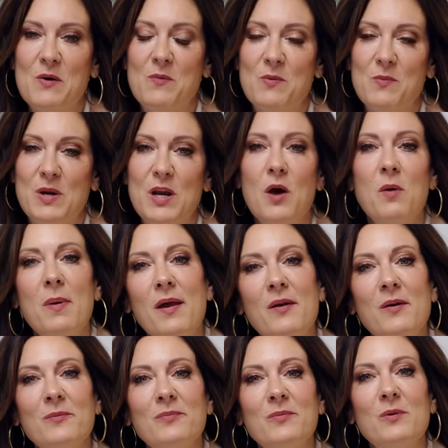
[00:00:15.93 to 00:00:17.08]
When we know
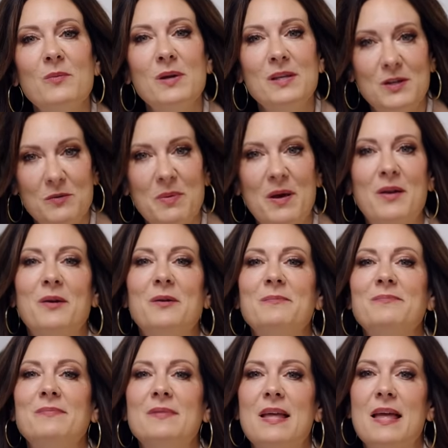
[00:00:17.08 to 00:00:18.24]
better, we do better.
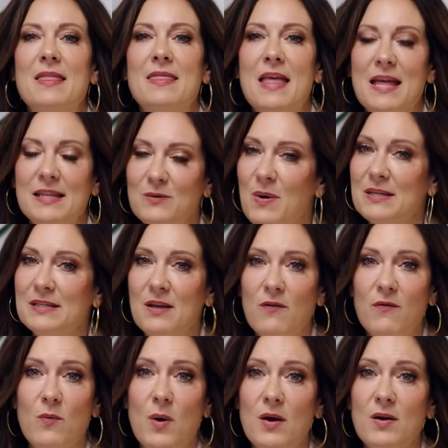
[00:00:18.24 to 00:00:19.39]
And that's why
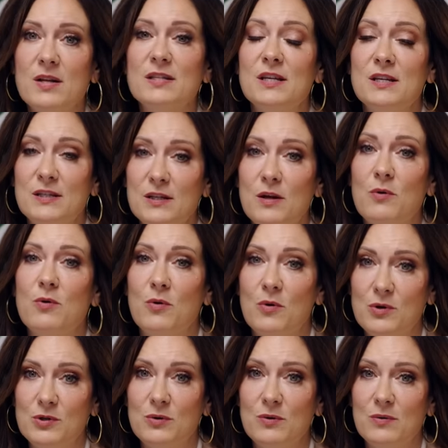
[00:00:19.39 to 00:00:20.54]
self awareness is so
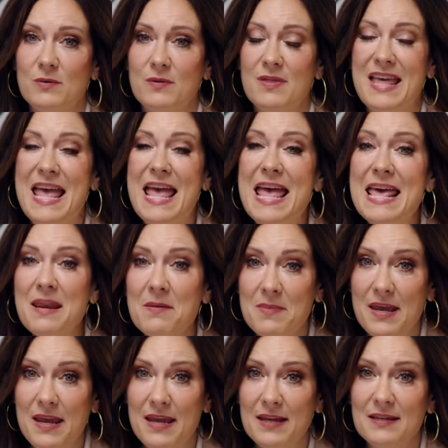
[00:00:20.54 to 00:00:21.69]
crucial. The
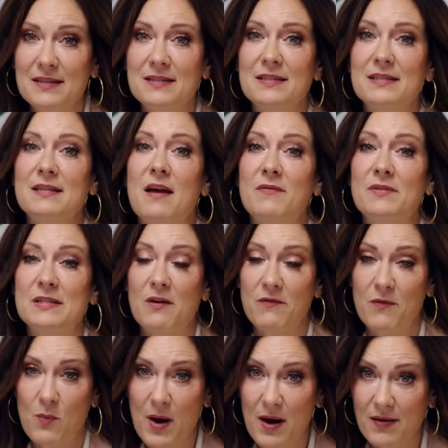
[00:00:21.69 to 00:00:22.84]
enemy of self
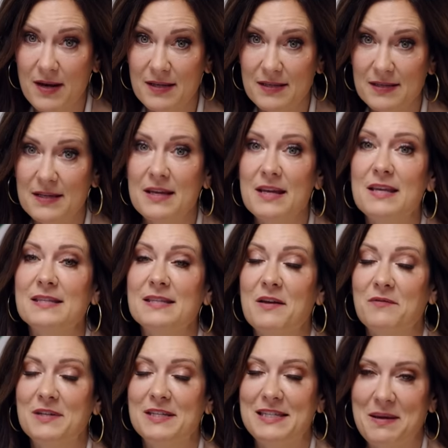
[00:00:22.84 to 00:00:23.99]
awareness is
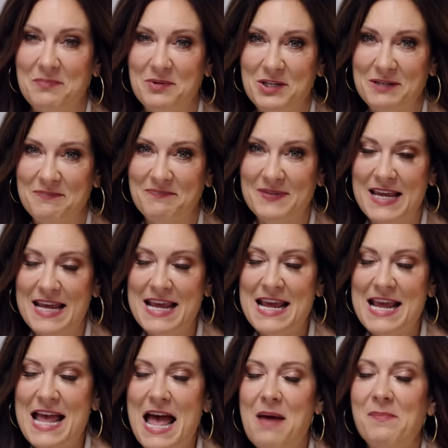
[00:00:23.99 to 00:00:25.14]
self deception.
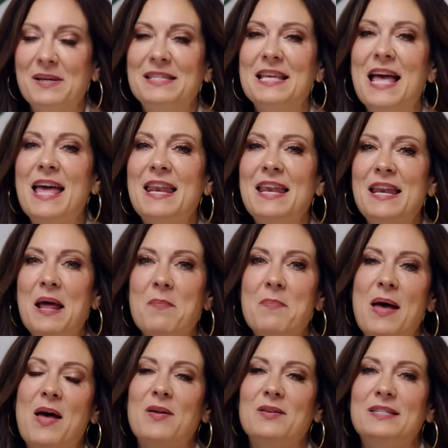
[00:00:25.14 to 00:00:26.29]
I'm excited
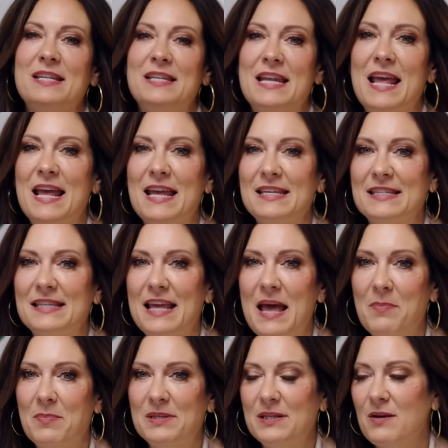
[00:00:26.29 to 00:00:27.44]
about today's
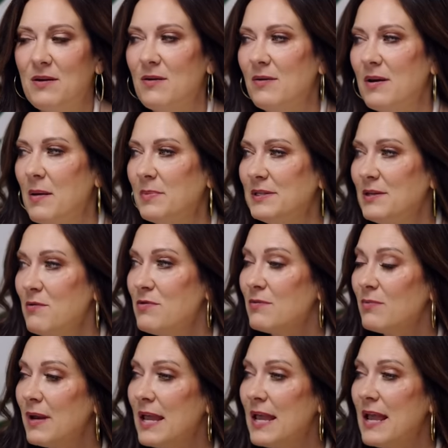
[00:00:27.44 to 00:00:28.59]
episode, episode
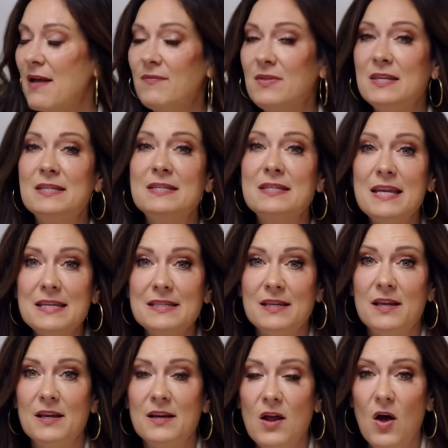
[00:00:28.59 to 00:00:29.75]
three of this
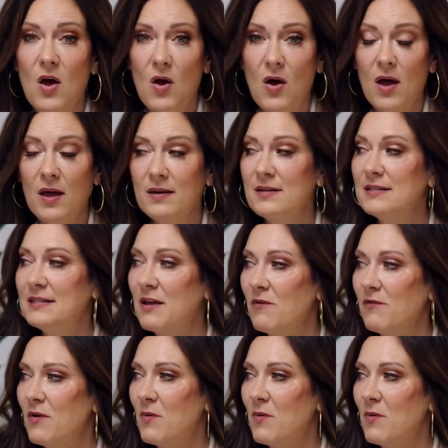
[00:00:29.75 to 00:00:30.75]
season on self